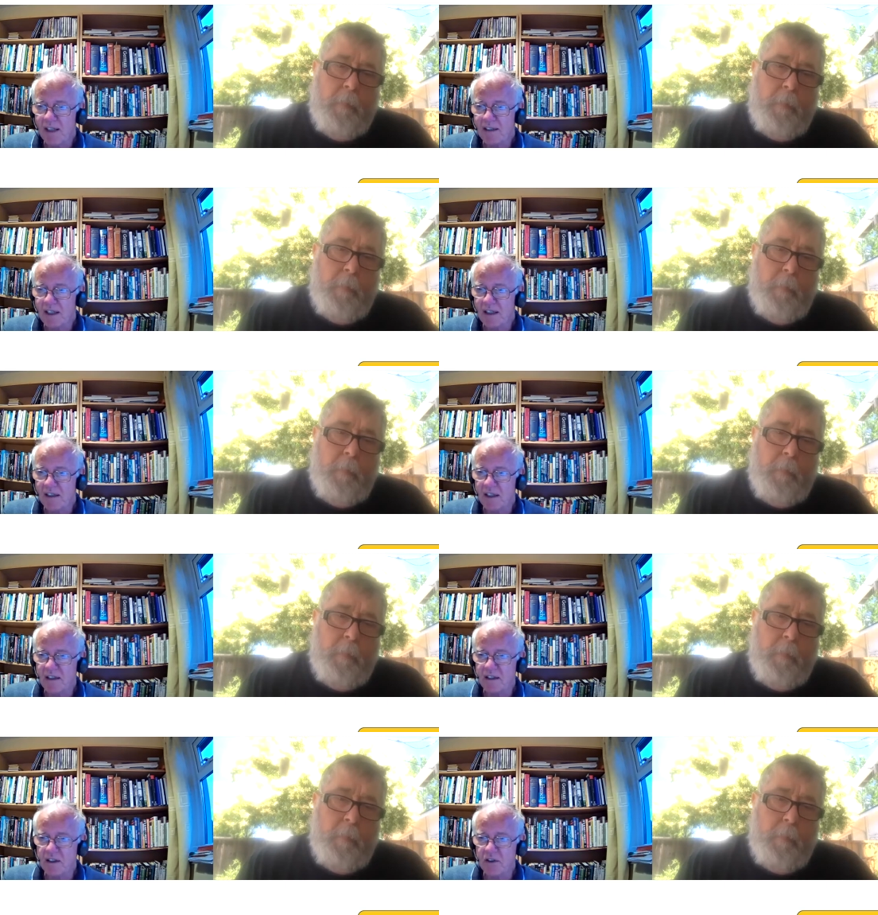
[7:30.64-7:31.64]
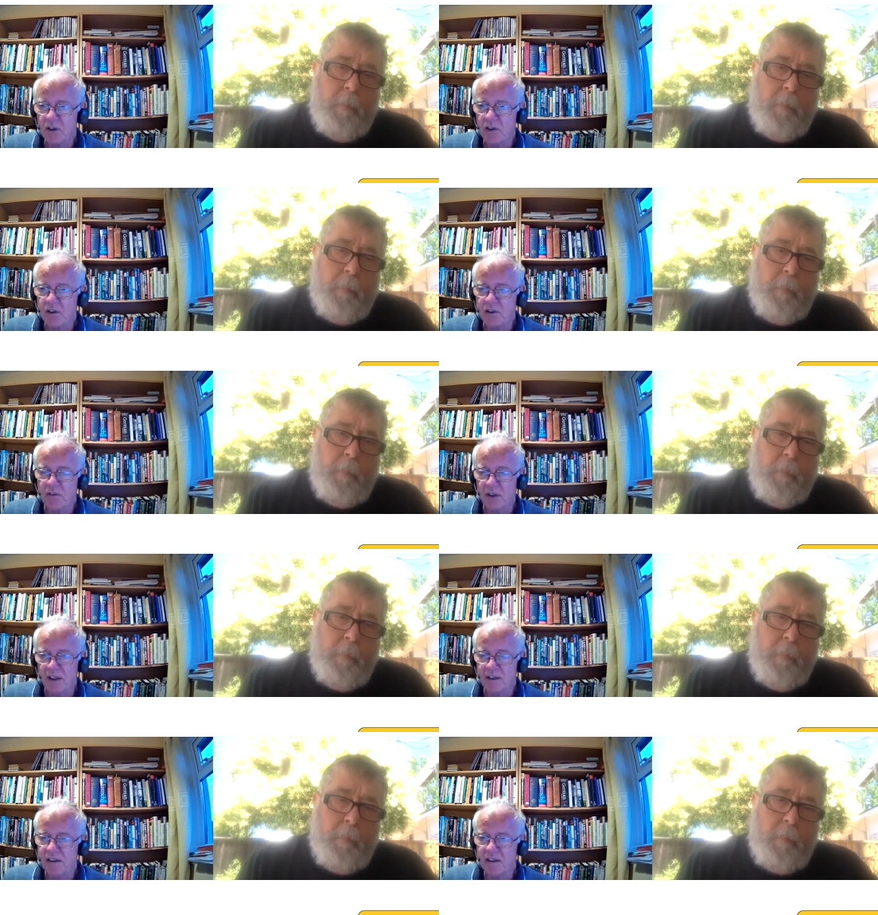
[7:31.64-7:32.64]
Speaker 1: 10 years in endurance
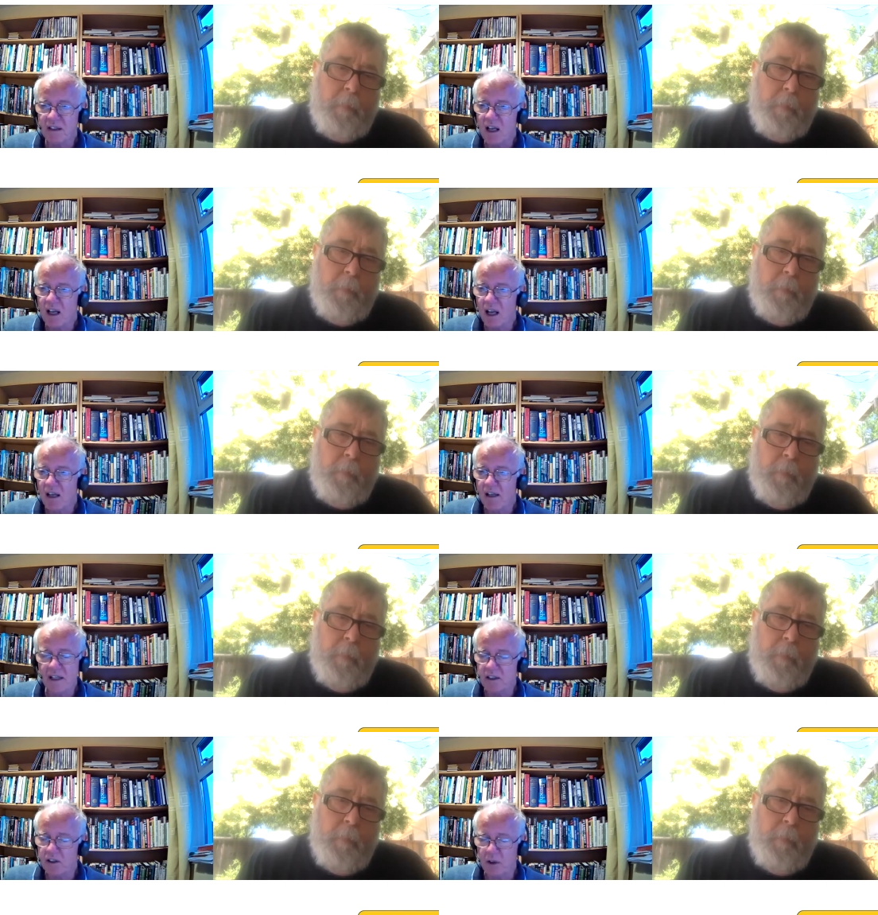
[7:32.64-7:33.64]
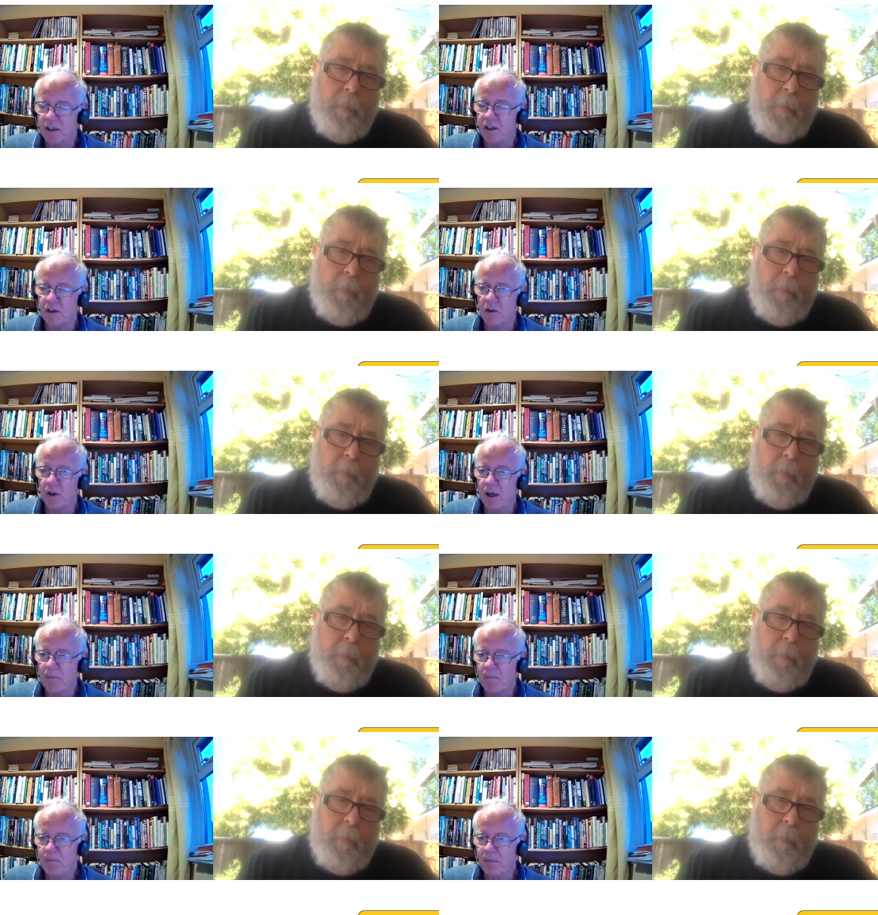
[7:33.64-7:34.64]
events uh, is a credit to
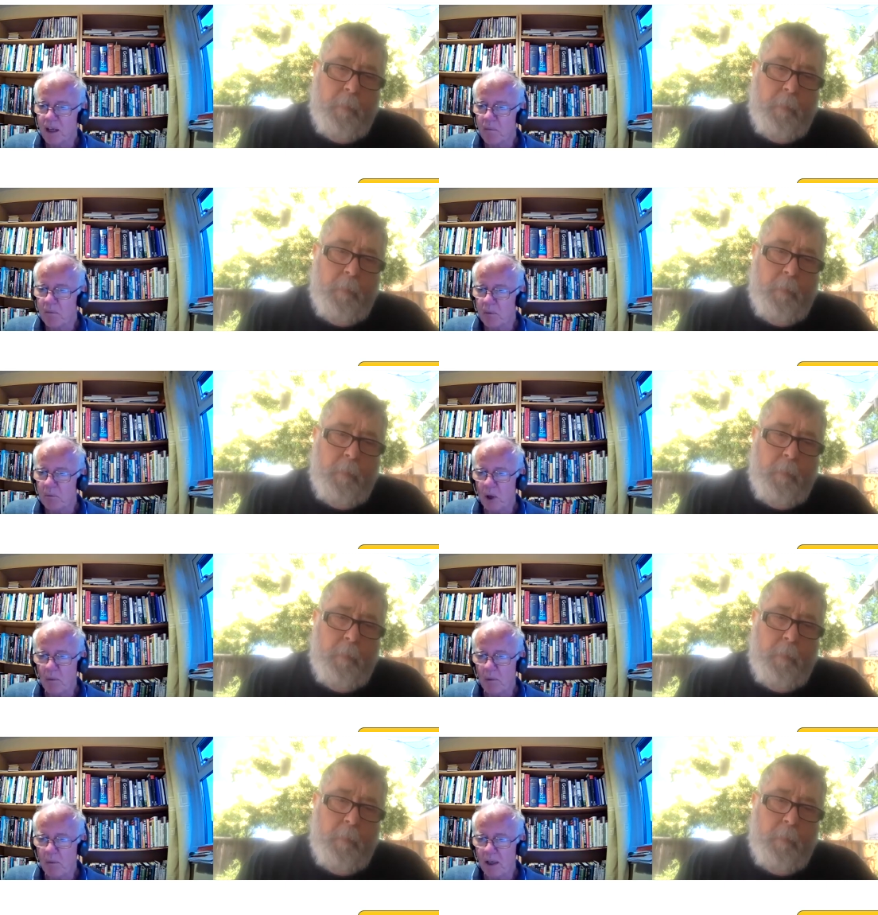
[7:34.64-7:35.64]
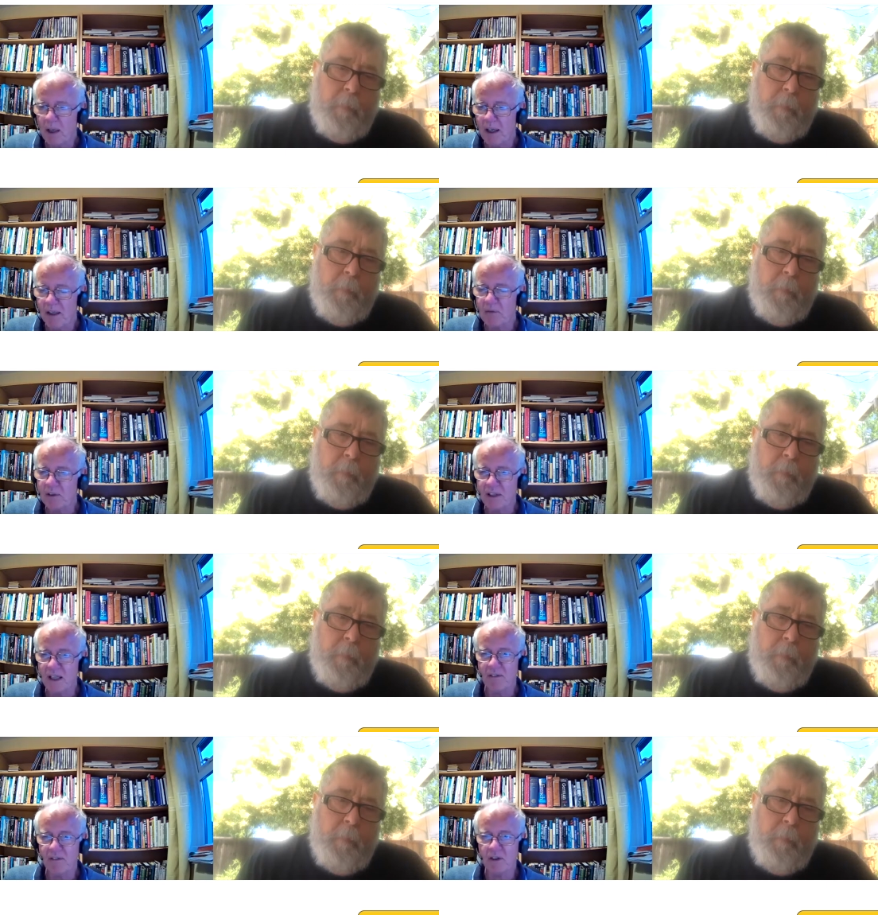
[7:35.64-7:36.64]
him. But probably it was
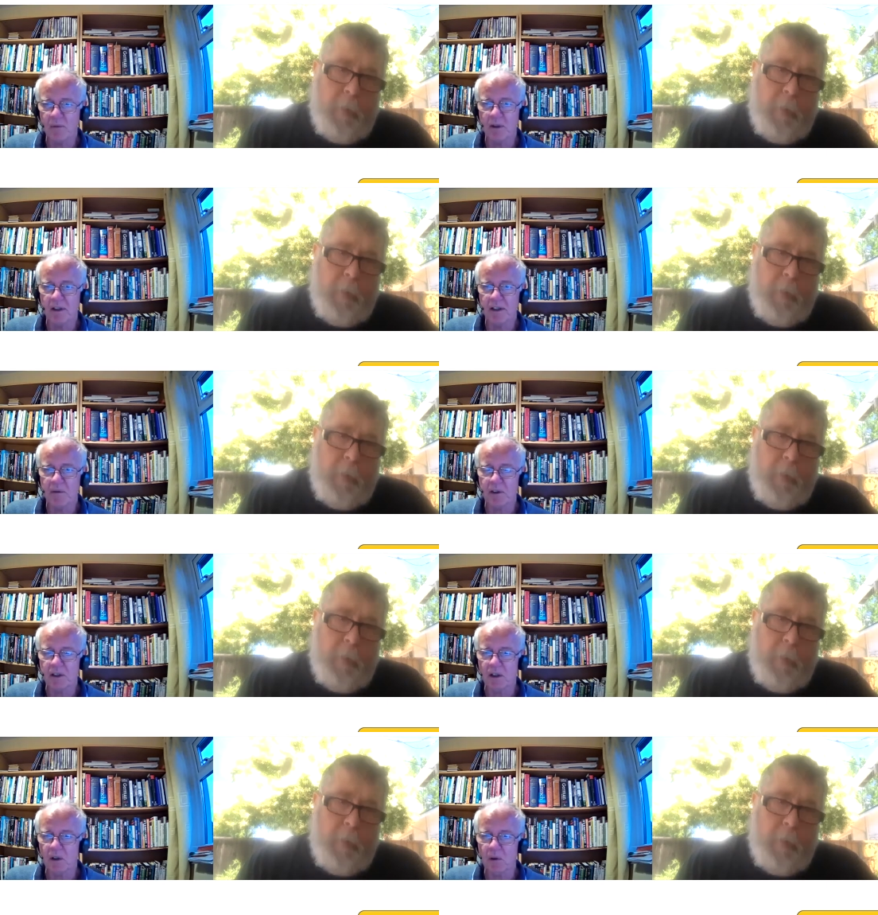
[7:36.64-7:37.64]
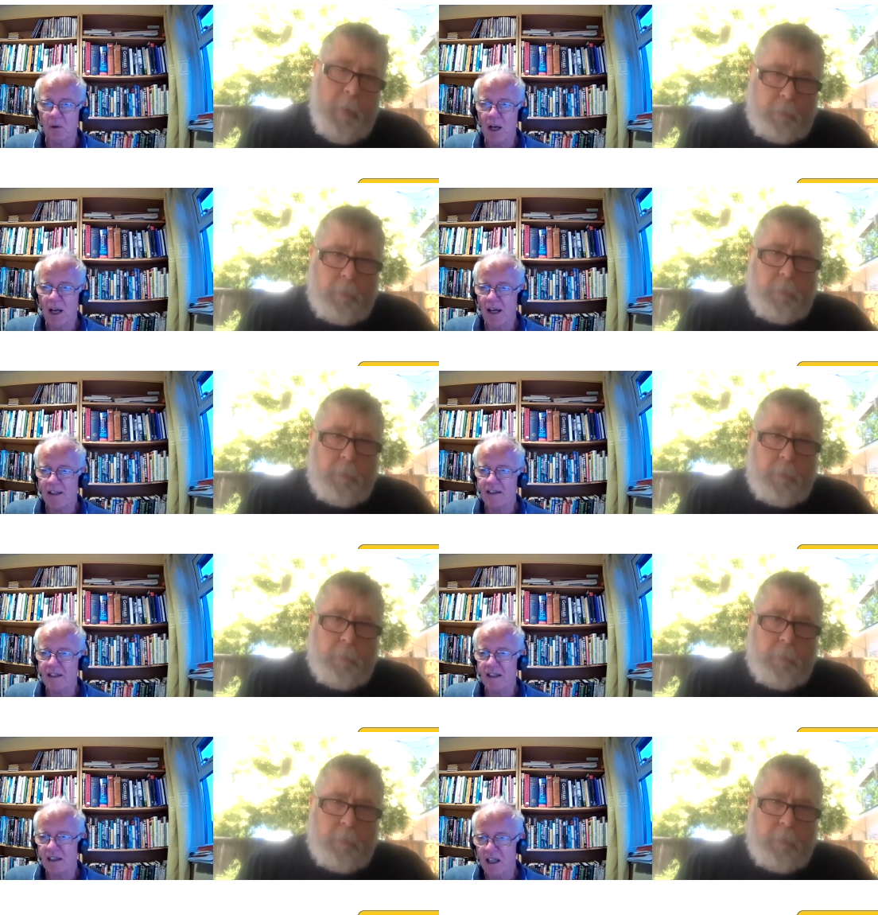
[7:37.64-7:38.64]
inevitable that he would go, and it
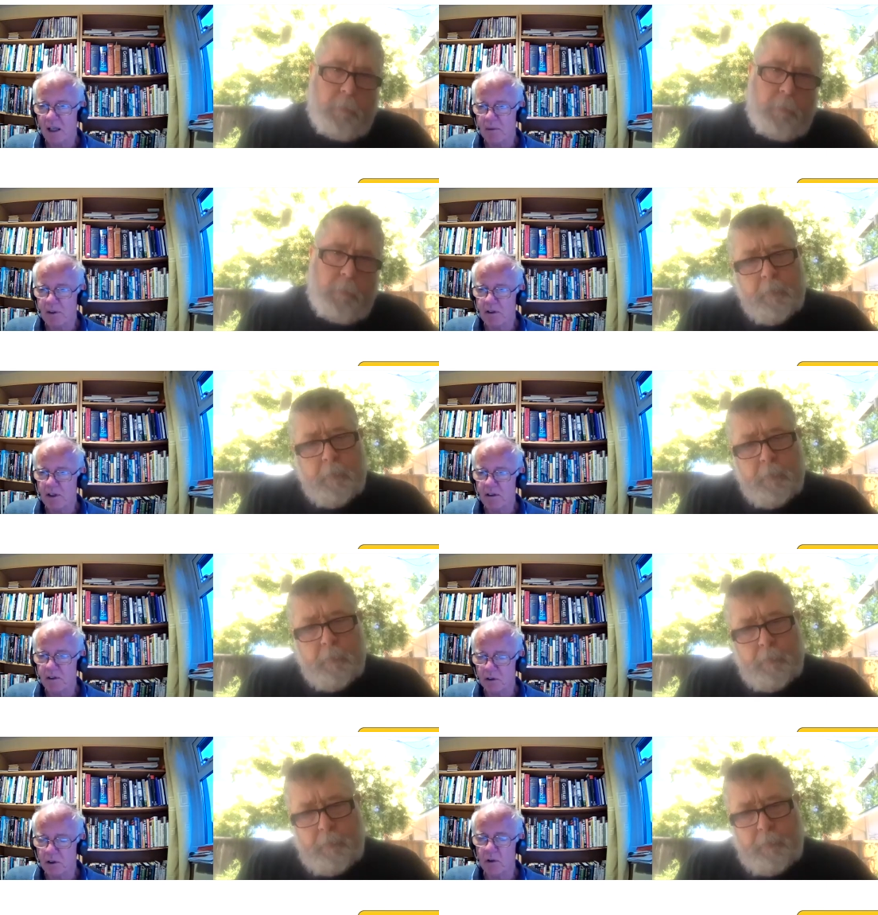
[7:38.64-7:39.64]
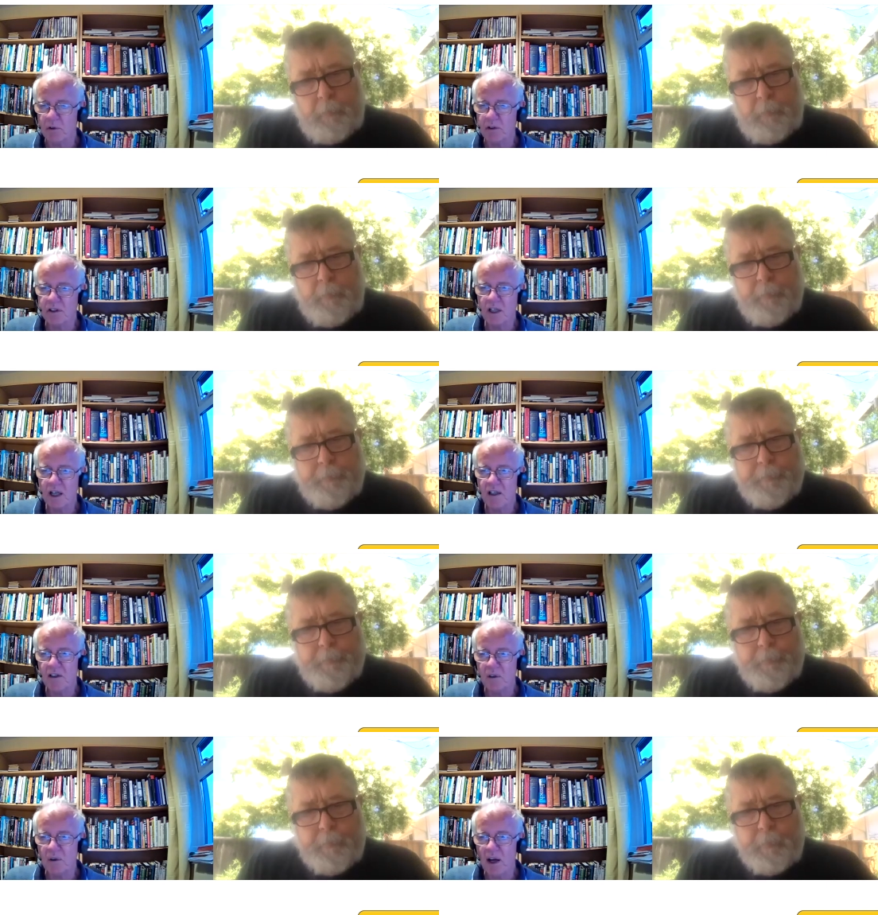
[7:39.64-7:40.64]
certainly helps uh, Jo Coates
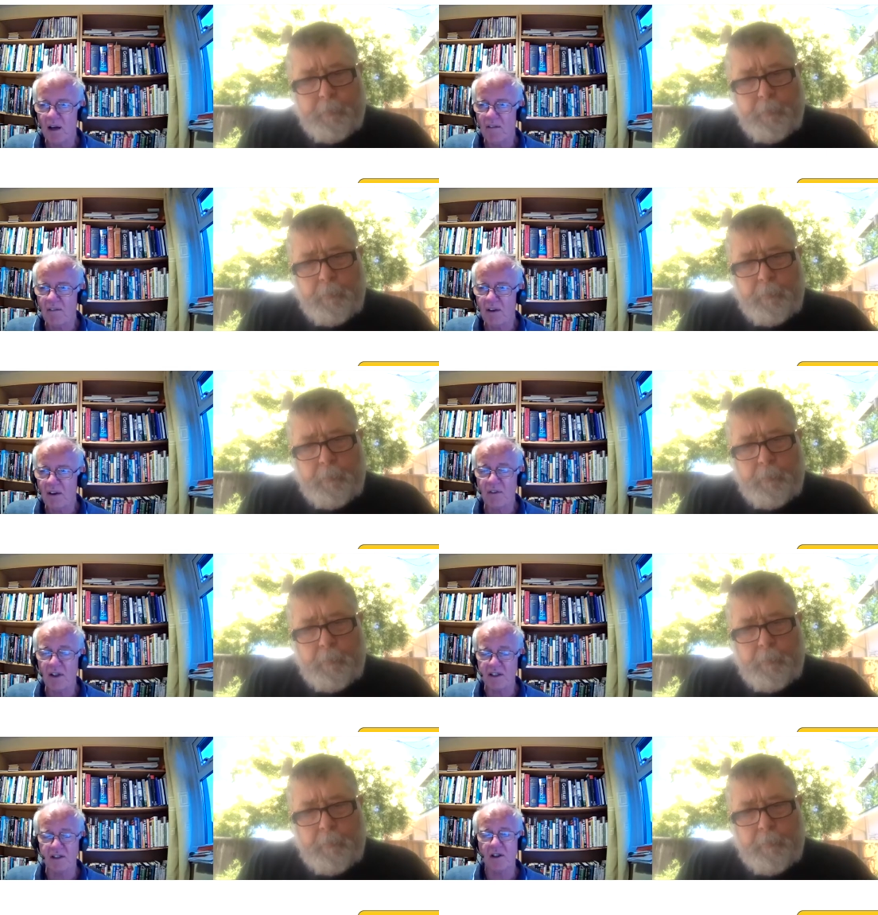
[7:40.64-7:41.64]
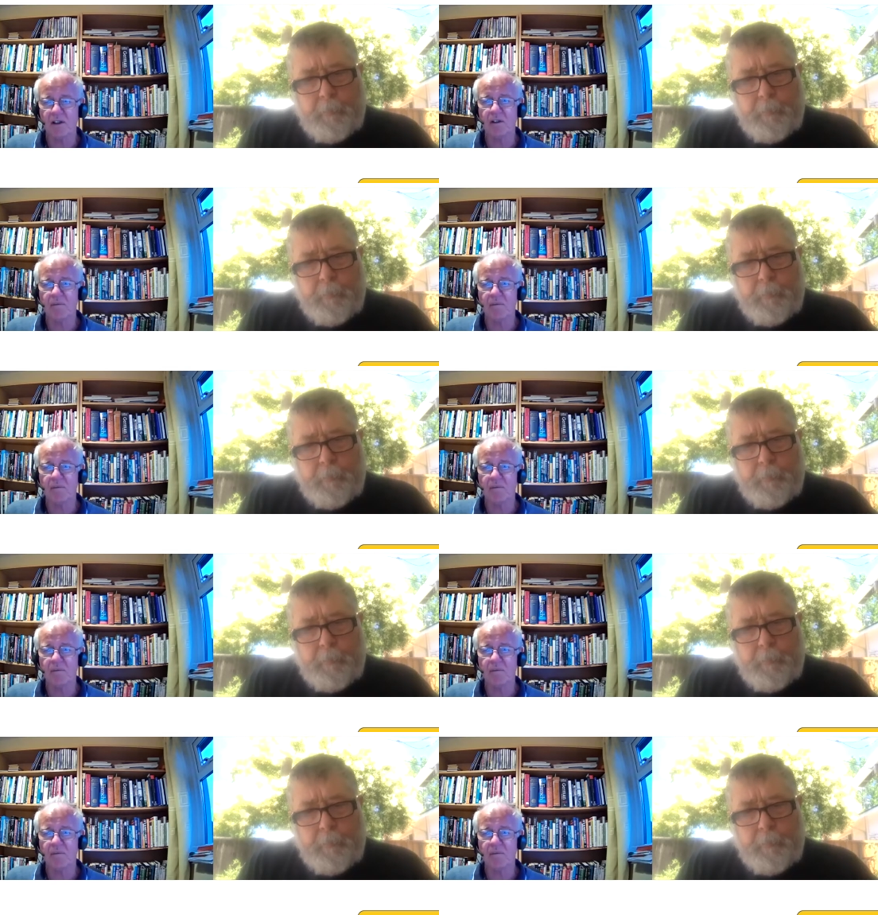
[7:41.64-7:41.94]
to have a fresh start.